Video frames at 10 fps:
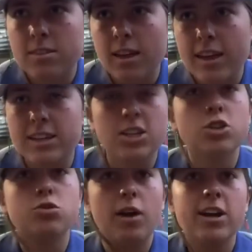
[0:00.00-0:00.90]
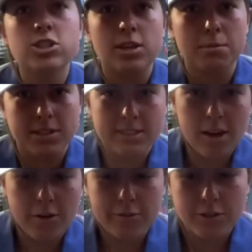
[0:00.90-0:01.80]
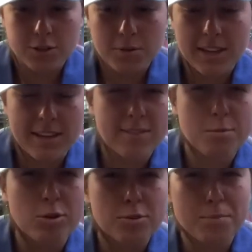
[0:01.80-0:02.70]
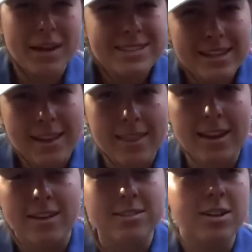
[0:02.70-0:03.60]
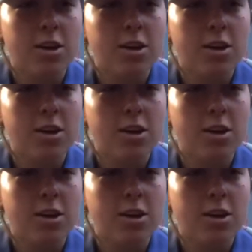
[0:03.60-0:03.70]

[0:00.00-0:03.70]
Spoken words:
I can congratulate myself for doing even the most basic things,